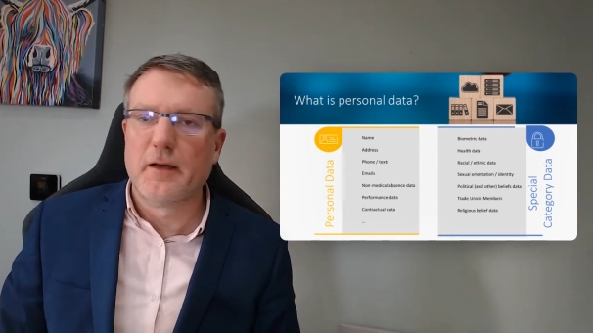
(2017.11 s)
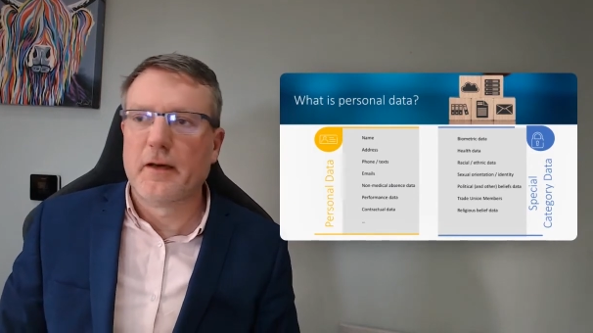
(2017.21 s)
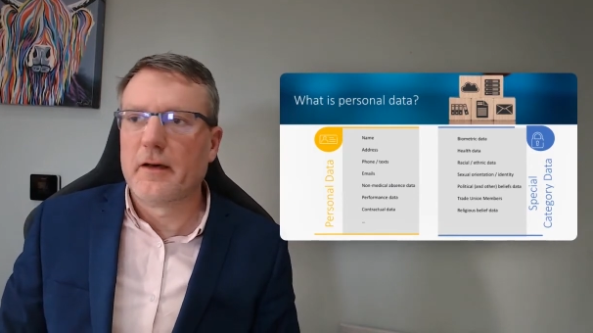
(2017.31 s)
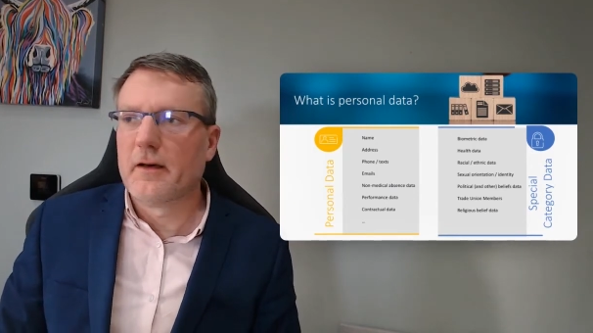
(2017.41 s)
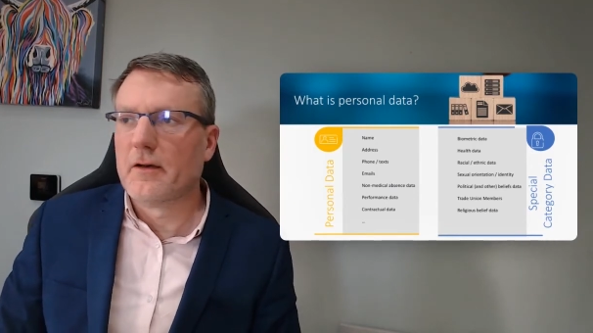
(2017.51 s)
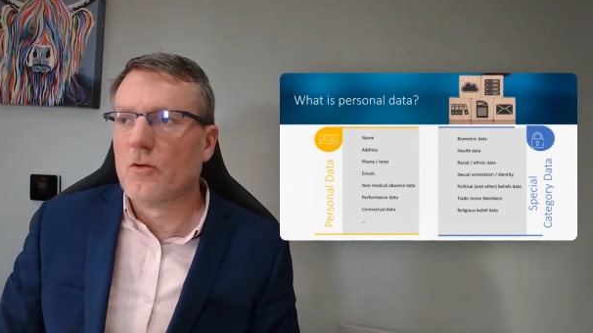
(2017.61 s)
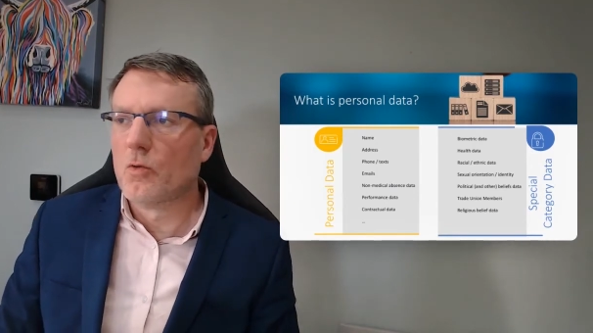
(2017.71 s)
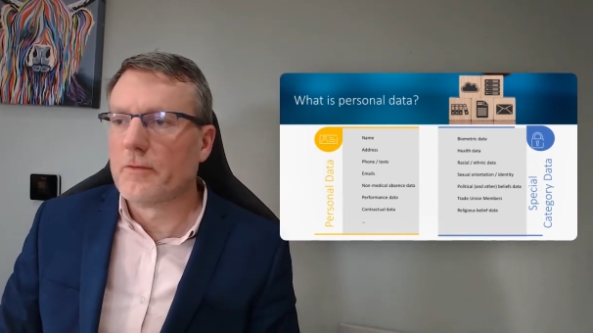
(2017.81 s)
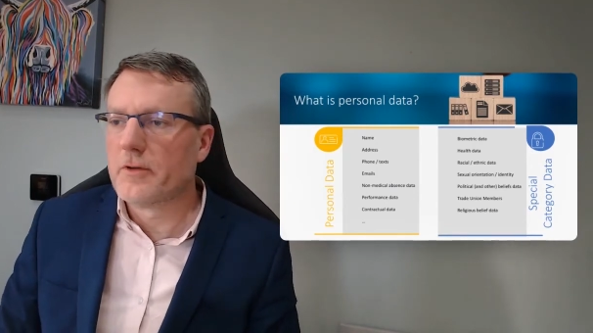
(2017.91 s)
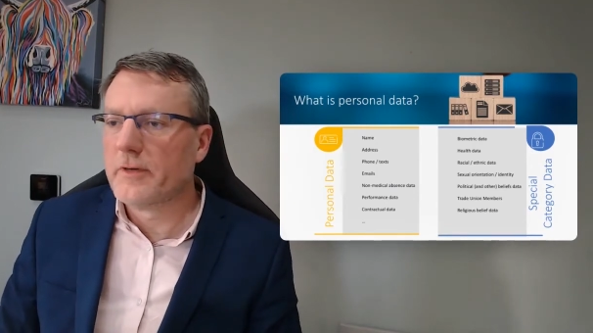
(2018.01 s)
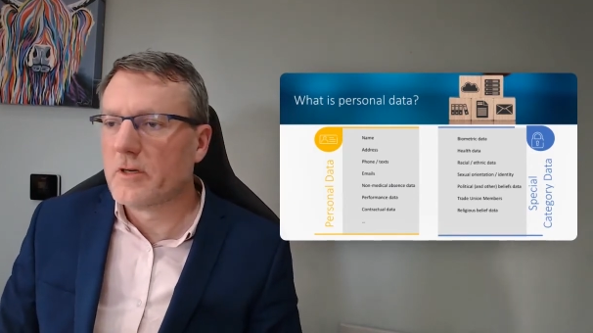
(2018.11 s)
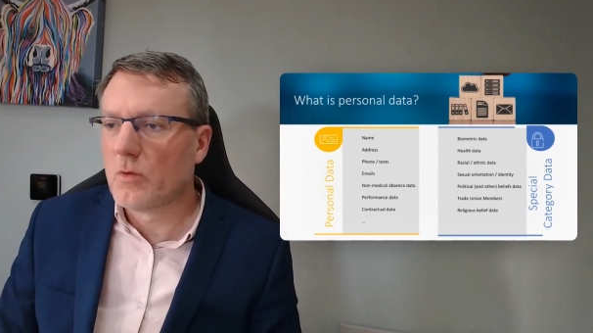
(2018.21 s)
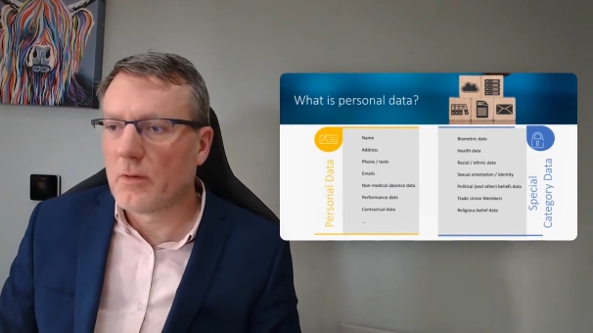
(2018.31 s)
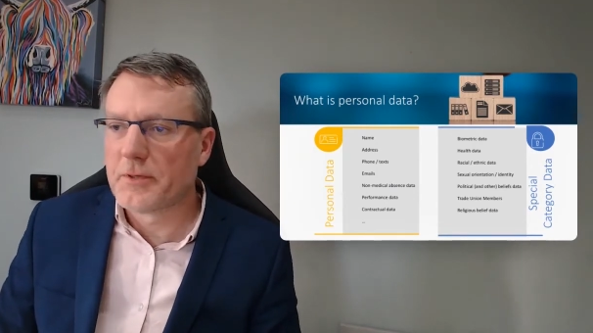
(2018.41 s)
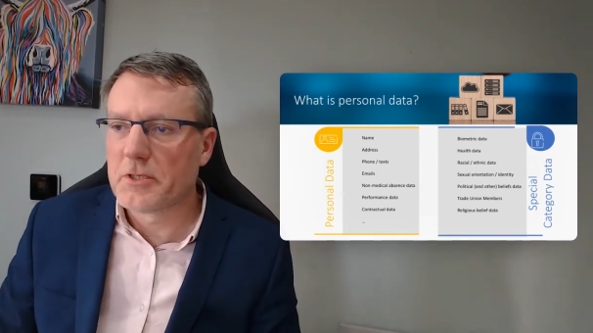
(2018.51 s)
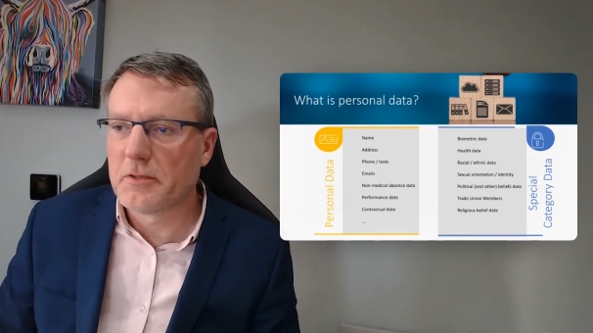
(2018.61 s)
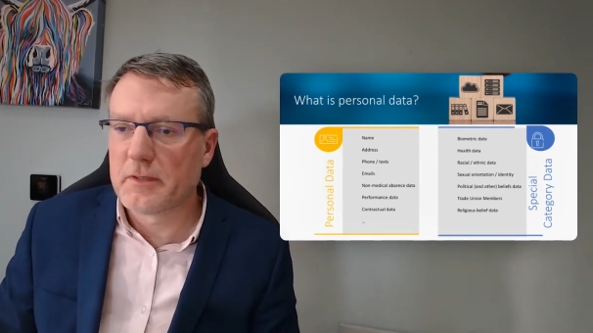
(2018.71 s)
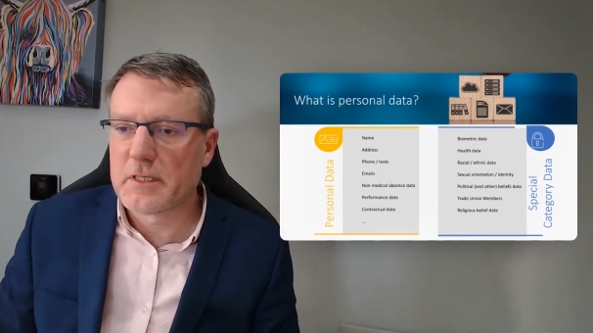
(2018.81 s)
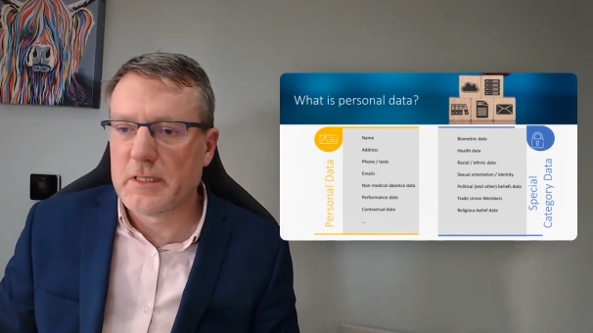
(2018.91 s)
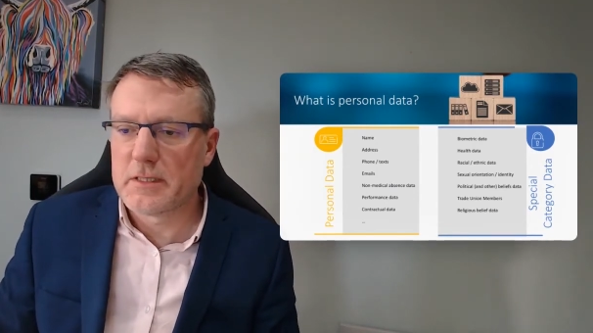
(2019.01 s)
All of your equal
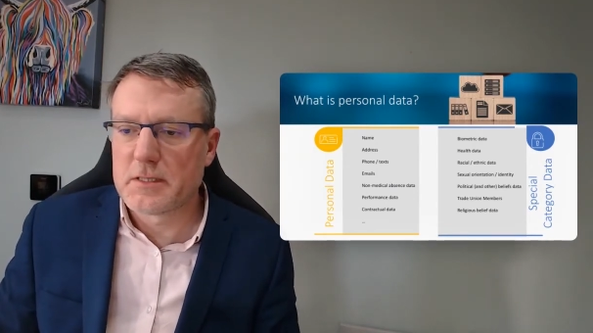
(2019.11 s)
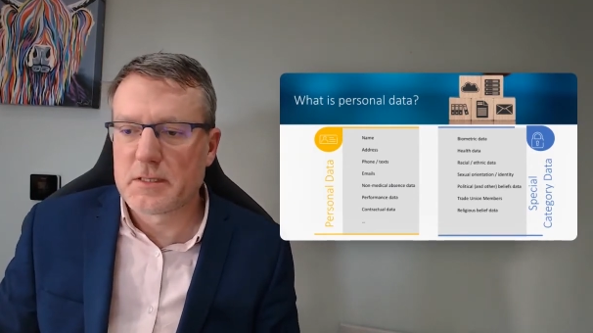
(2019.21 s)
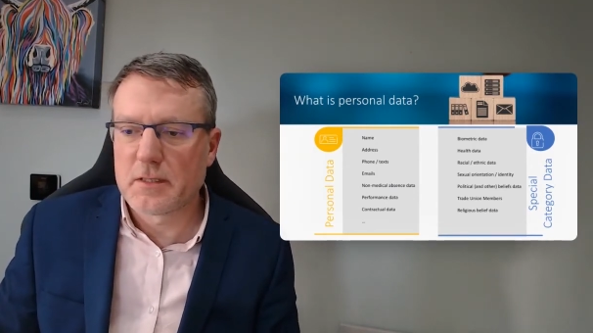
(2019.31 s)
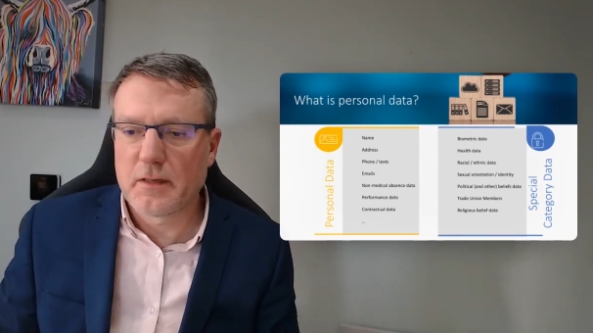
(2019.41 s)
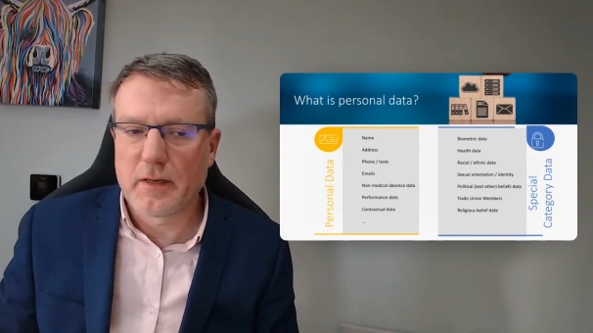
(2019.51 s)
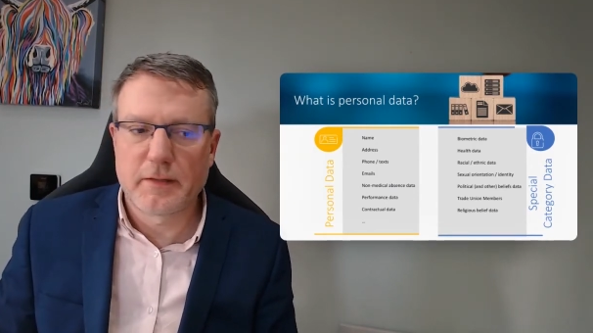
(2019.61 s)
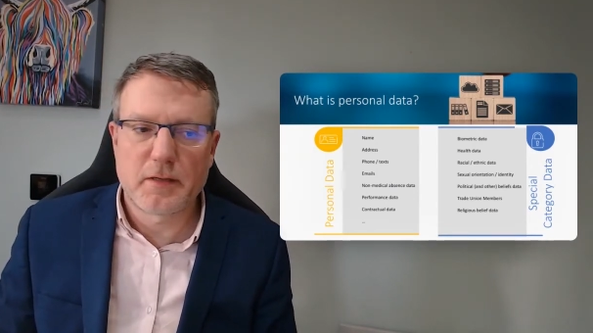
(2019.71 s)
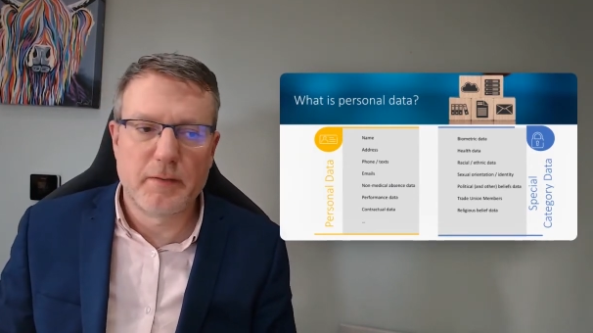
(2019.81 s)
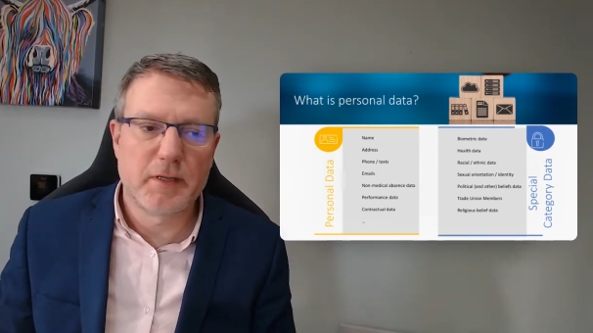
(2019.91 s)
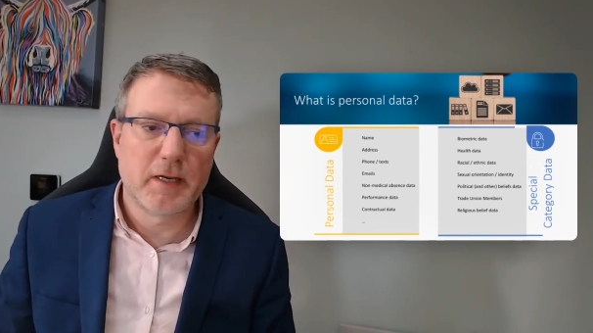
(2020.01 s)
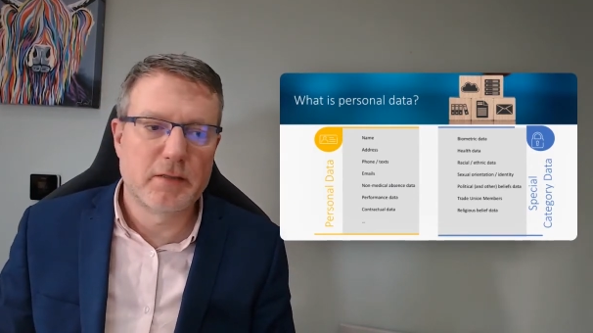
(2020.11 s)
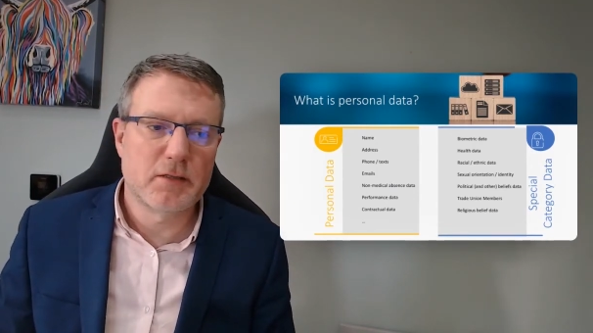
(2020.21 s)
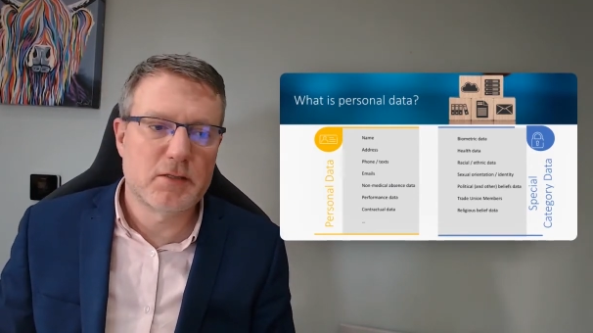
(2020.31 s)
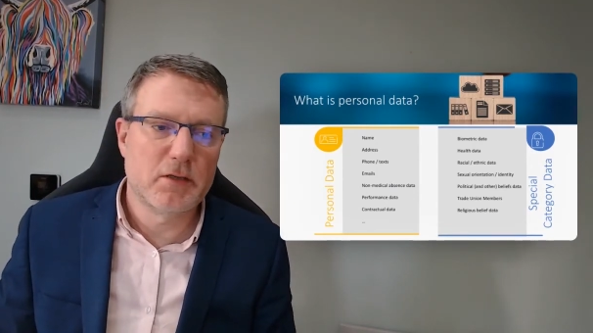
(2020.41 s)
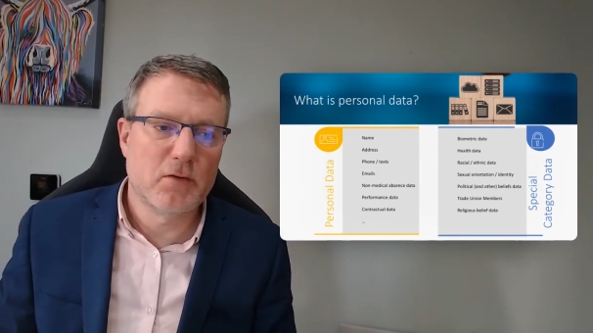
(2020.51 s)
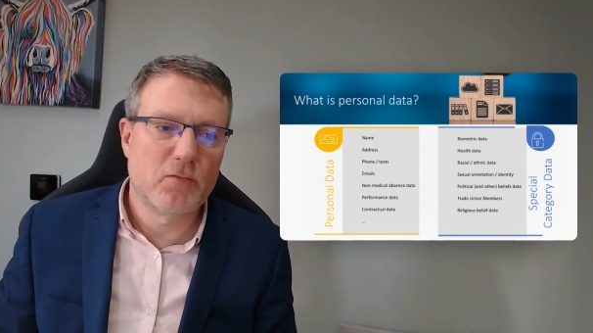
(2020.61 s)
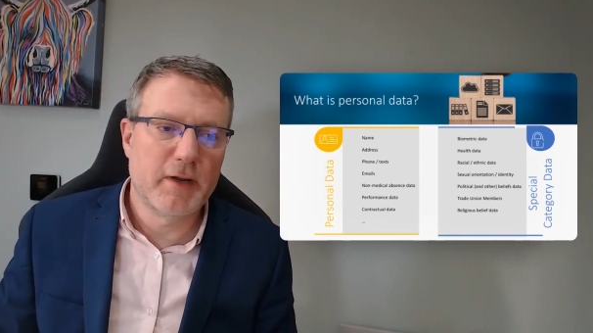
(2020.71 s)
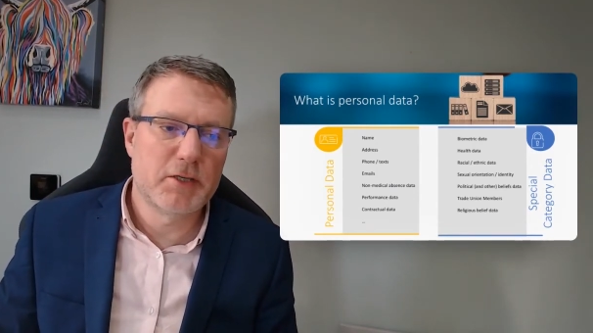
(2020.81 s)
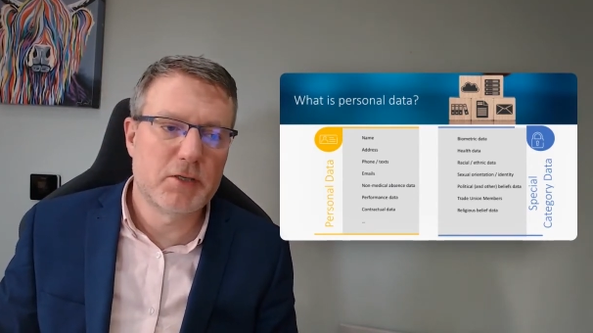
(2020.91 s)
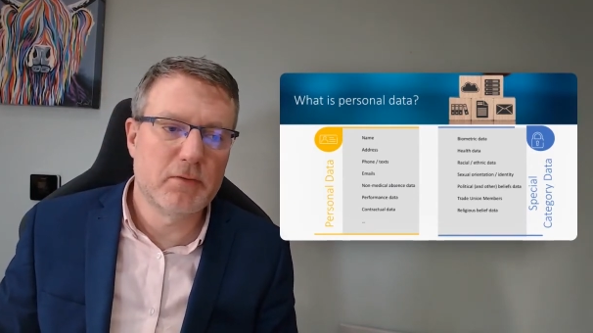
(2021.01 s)
opportunities type data, so your
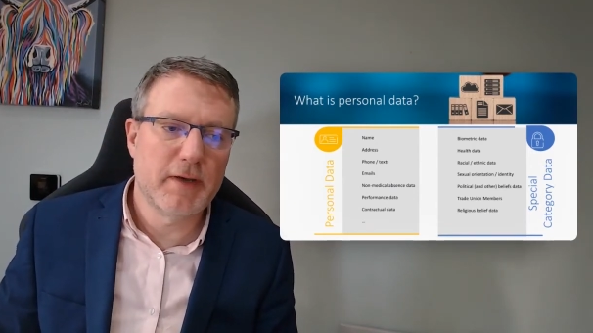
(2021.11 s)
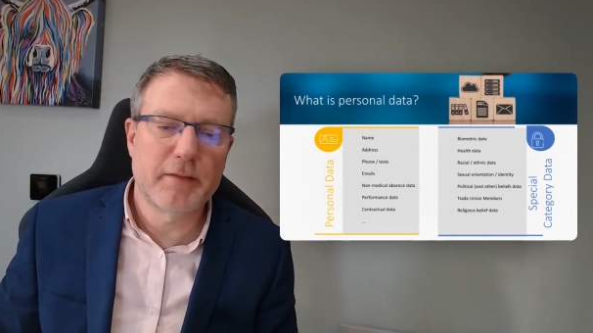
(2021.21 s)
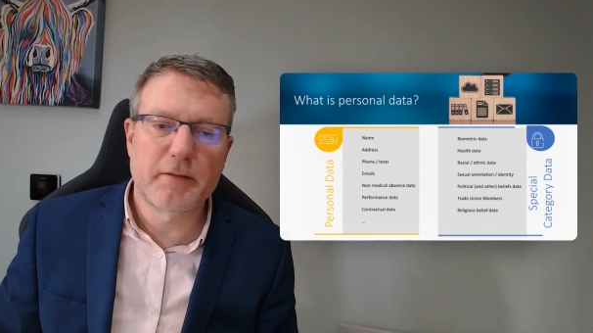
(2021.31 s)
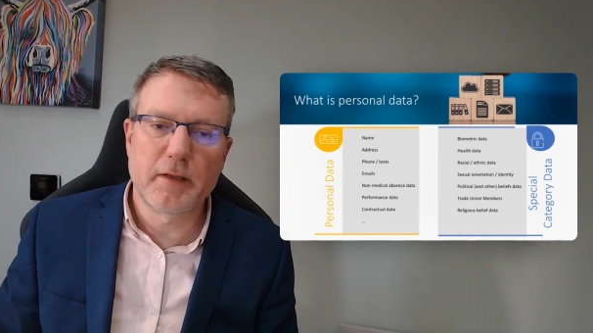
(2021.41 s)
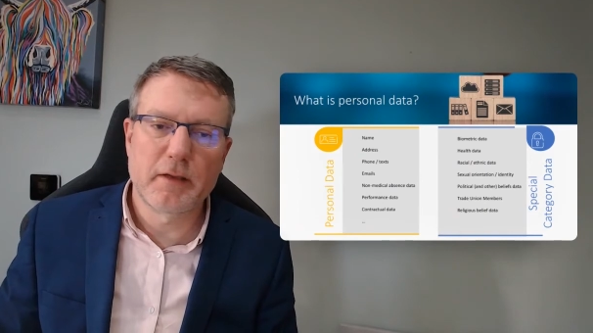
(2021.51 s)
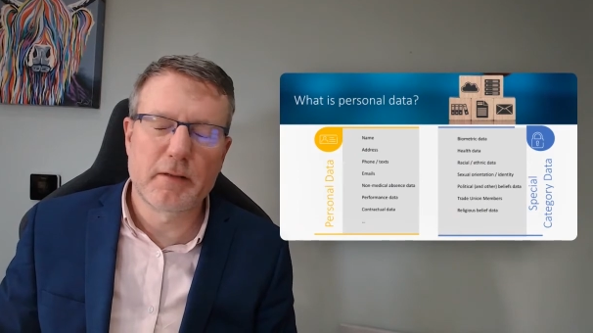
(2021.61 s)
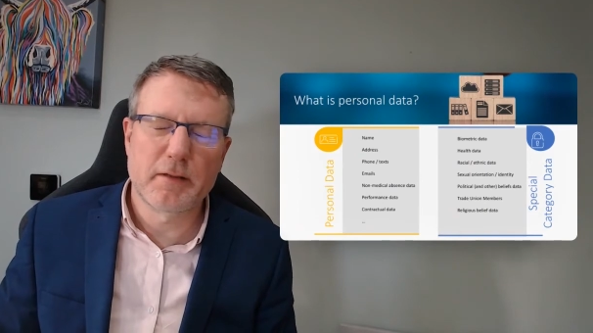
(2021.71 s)
racial, ethnic